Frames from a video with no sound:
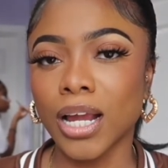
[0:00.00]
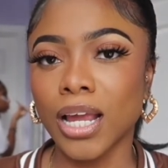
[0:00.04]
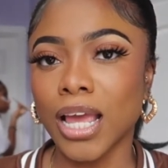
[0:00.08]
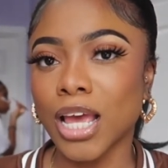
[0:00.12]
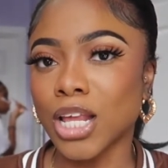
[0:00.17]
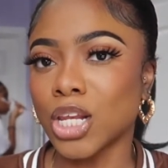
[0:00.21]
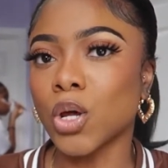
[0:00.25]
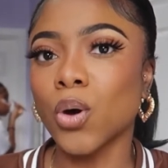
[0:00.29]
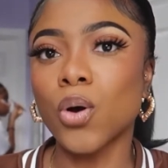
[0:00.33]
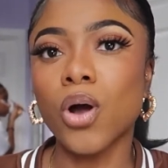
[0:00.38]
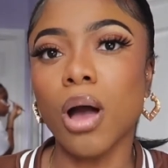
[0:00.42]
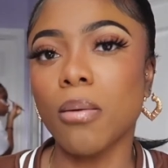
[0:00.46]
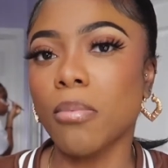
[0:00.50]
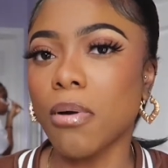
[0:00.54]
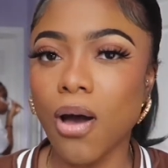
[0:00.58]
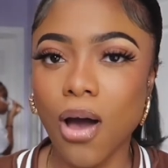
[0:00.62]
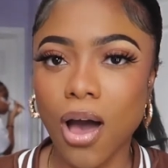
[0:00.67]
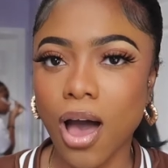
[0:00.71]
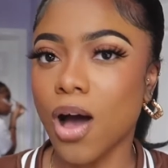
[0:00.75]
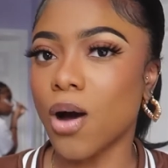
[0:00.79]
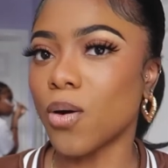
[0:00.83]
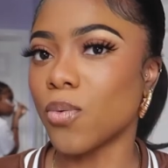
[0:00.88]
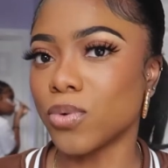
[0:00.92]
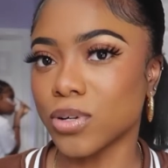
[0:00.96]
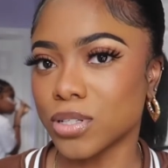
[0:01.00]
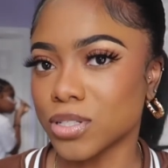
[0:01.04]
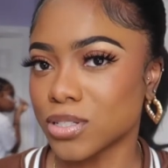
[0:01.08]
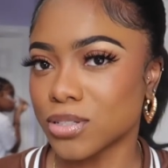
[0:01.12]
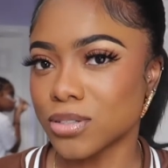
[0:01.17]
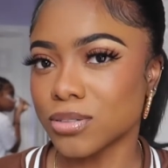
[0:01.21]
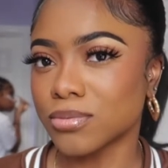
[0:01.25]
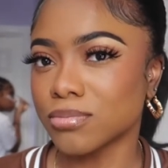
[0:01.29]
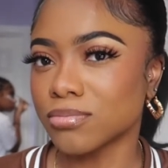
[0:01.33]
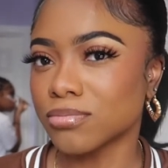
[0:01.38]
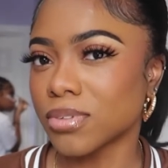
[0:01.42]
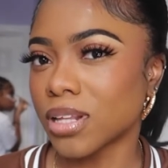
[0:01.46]
it don't come out how I want
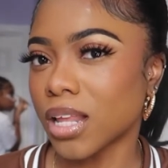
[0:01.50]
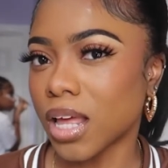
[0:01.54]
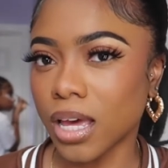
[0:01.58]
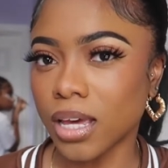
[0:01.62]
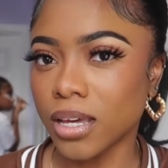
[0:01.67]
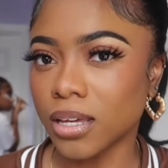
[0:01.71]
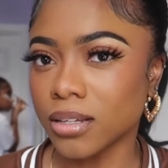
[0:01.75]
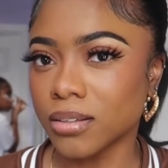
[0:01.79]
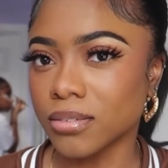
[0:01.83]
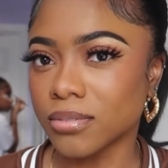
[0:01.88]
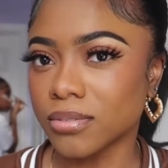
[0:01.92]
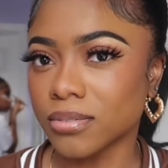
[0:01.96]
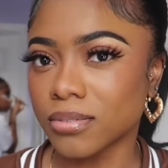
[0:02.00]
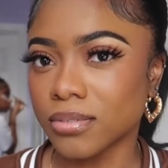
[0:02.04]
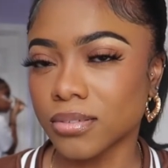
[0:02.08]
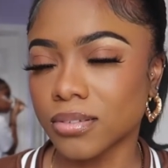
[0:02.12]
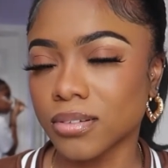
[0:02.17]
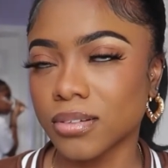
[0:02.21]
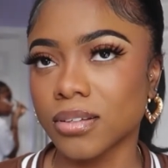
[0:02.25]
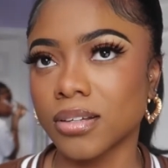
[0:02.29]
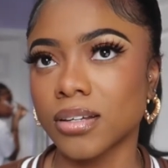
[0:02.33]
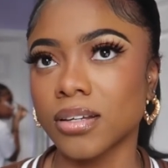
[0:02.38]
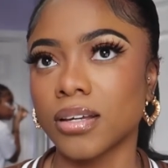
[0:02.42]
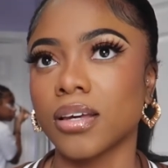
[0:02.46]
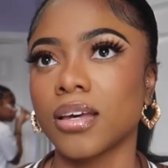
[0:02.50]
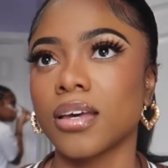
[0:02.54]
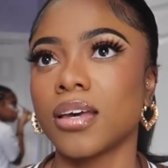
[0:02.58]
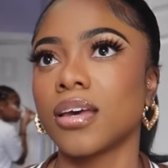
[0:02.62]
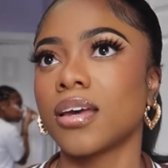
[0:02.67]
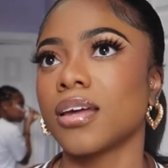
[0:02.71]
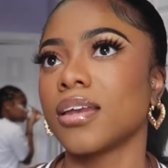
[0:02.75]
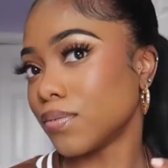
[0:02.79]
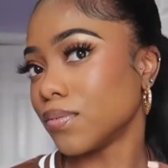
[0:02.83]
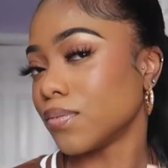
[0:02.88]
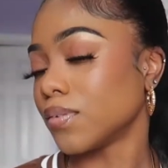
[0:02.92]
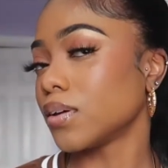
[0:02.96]
to. Like,
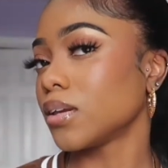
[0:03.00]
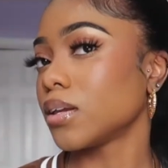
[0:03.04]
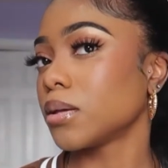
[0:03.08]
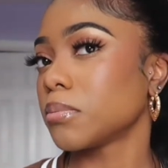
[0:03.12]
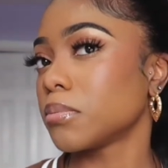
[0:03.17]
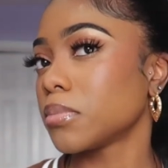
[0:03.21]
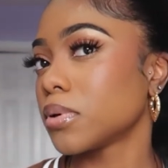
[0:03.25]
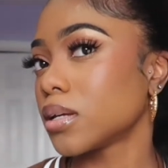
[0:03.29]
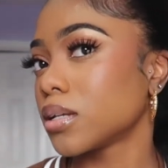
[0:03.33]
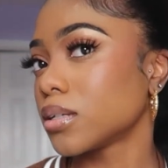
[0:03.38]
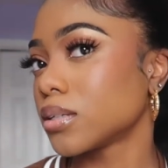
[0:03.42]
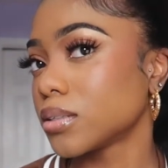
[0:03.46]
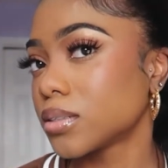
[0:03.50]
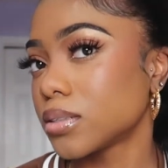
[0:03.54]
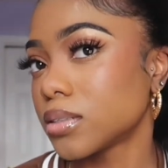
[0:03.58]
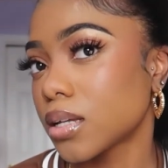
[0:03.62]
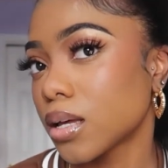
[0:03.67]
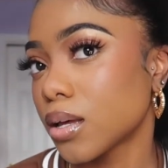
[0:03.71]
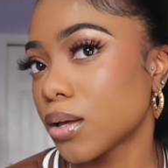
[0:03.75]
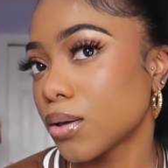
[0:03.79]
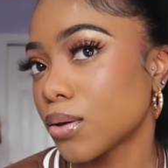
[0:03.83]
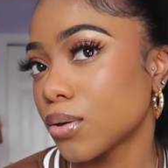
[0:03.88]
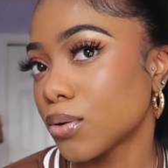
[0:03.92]
feeling myself.